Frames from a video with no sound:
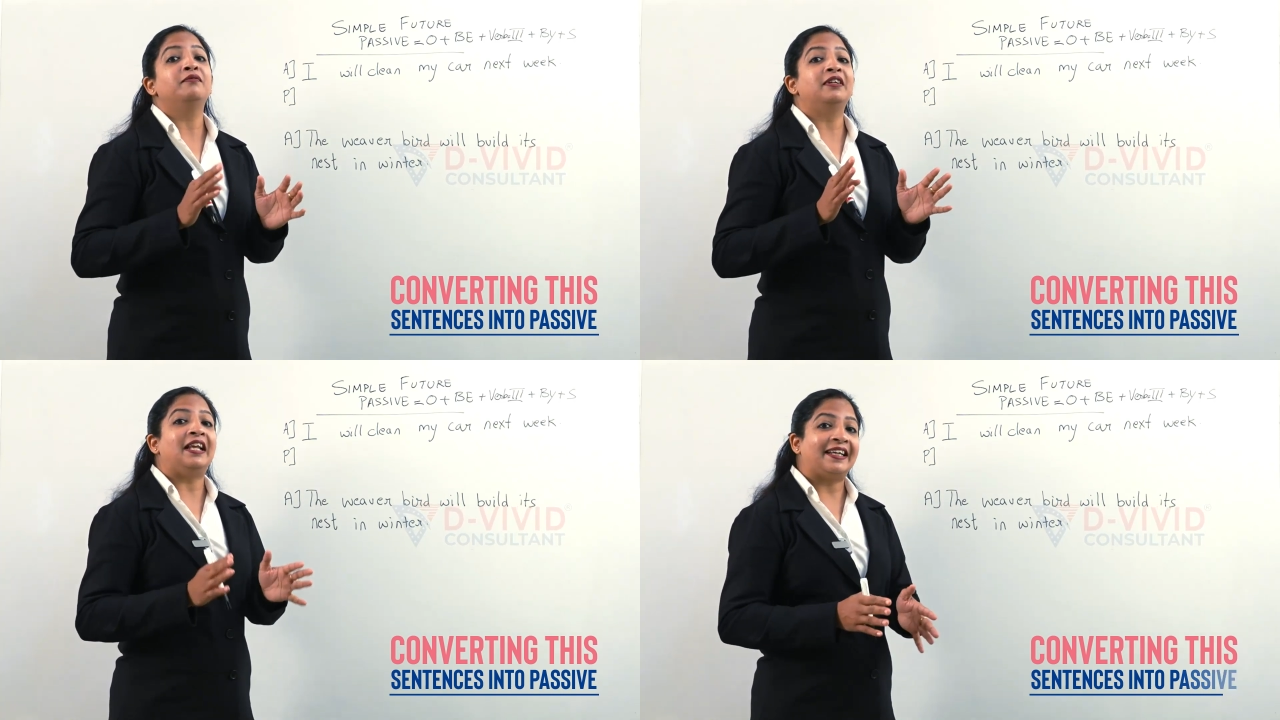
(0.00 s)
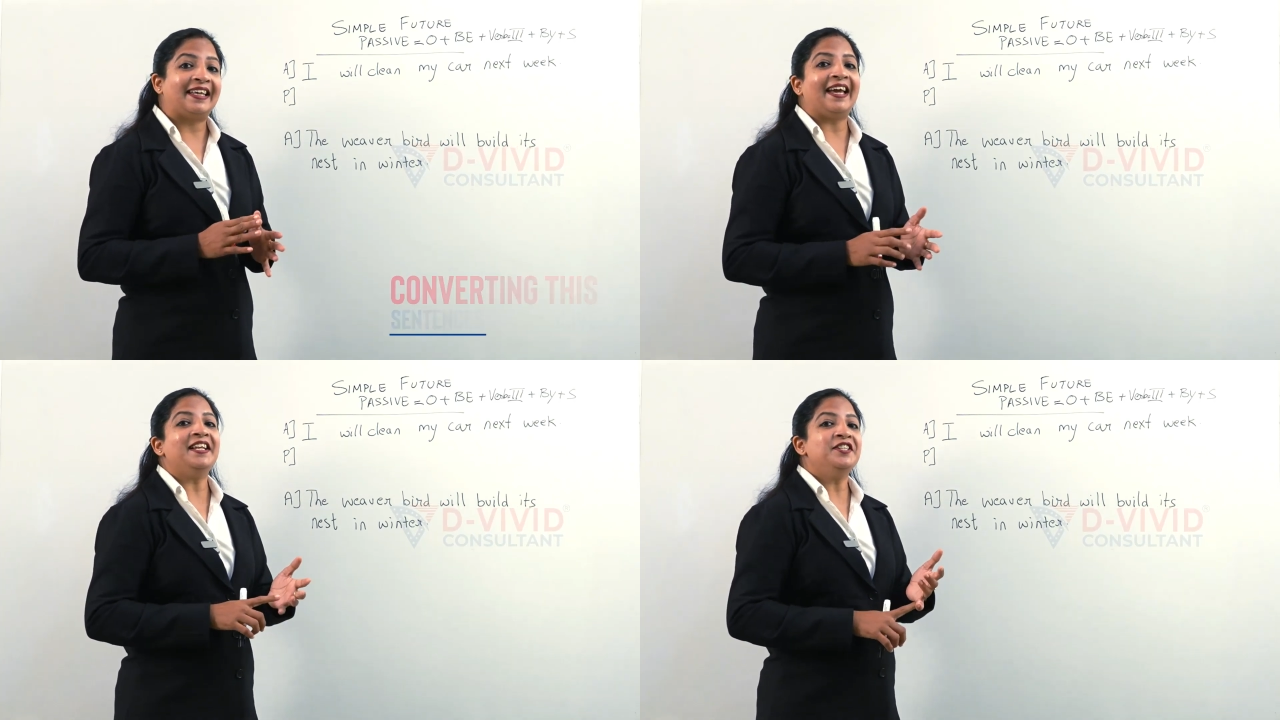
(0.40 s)
we'll
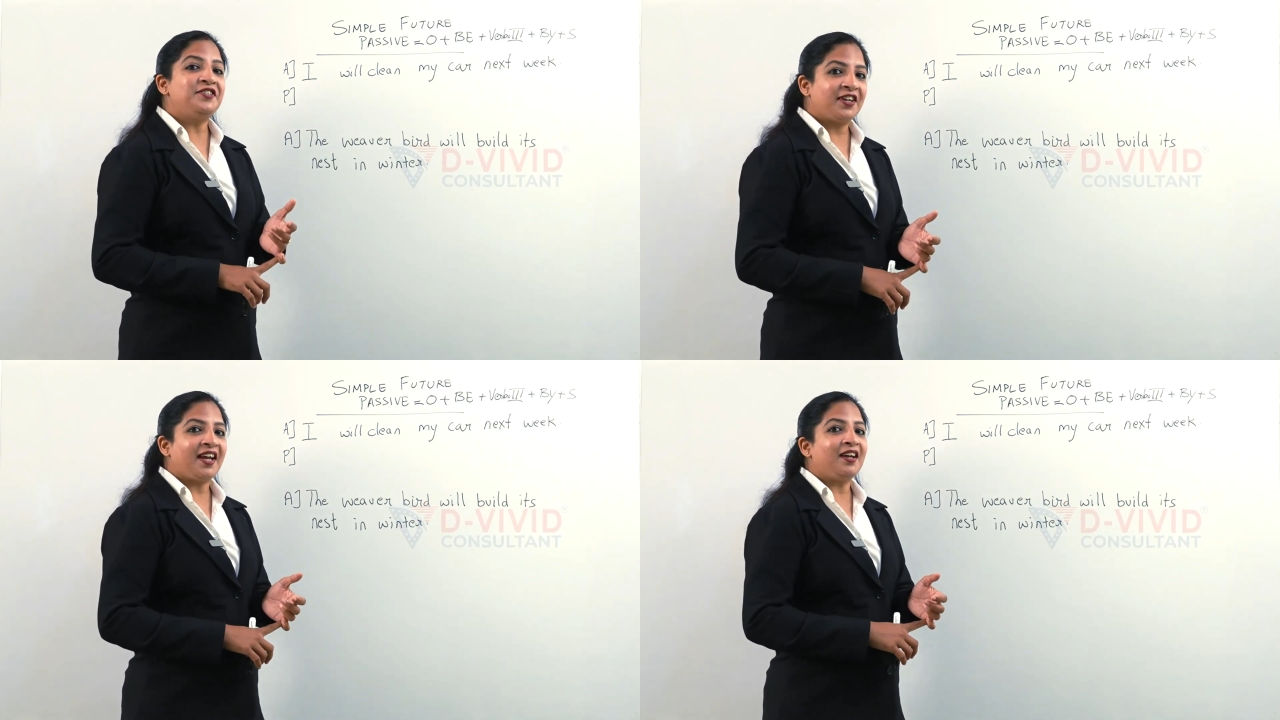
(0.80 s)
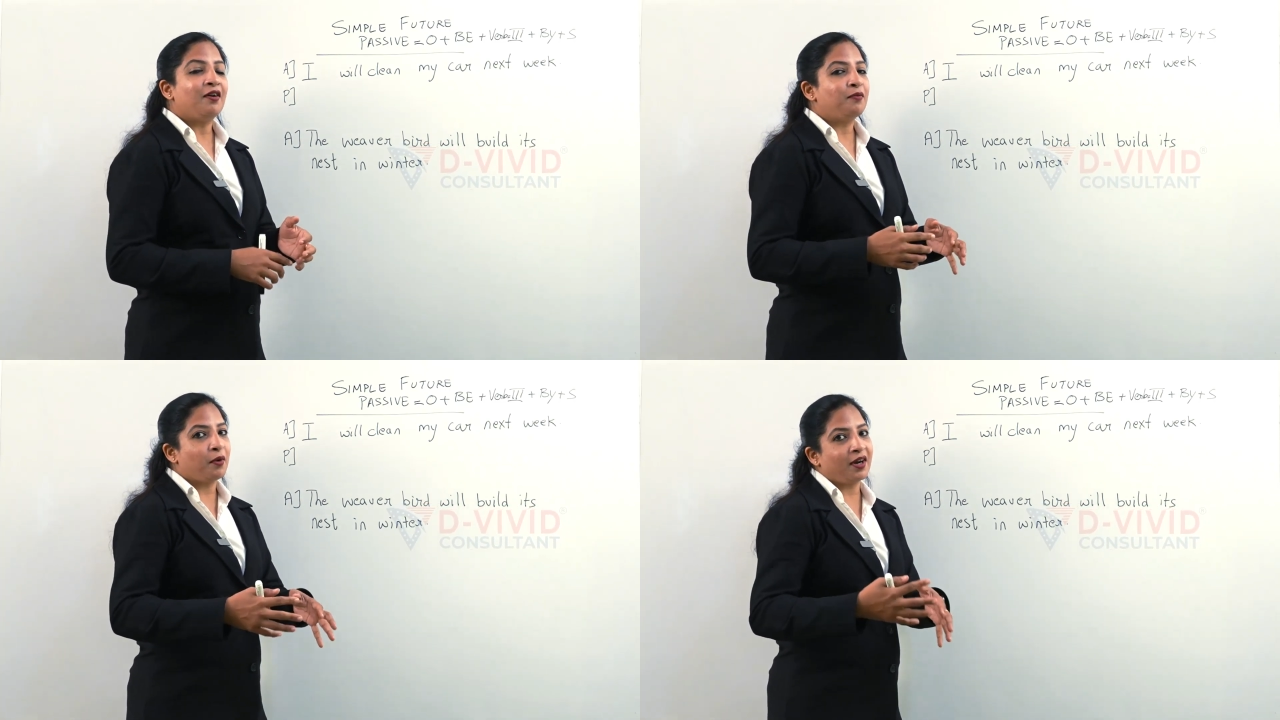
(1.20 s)
again check
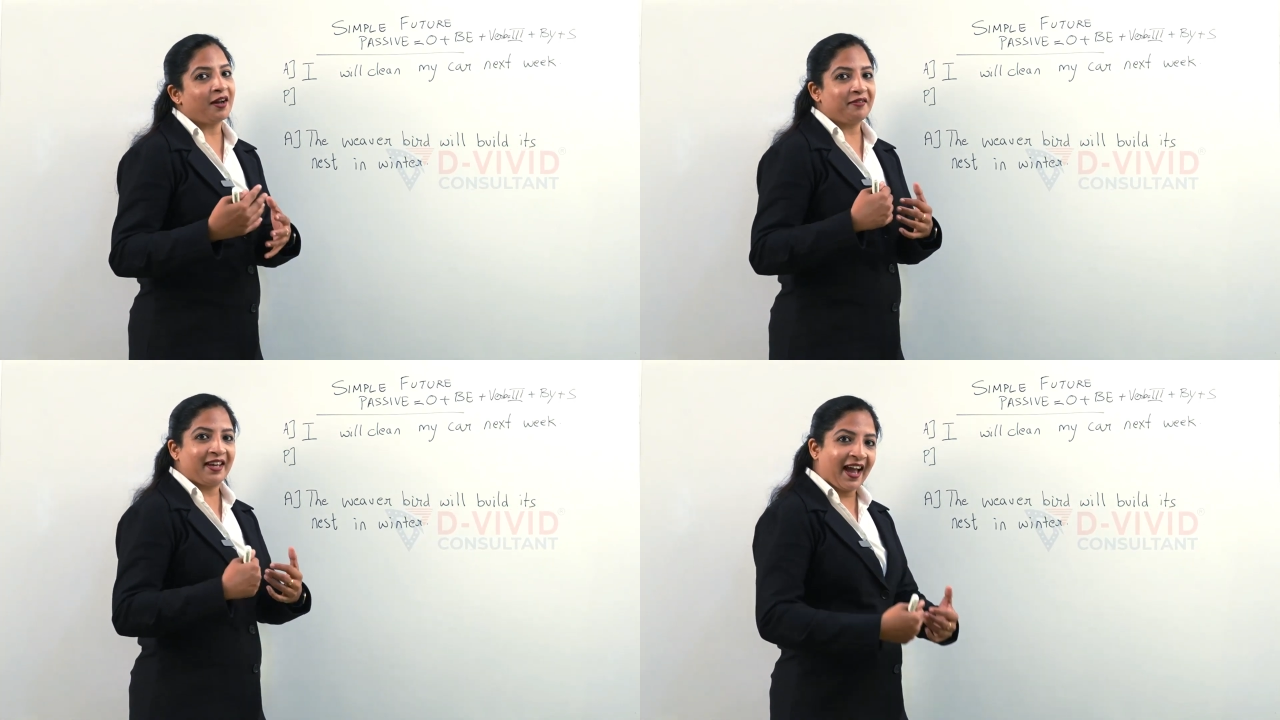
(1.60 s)
what are we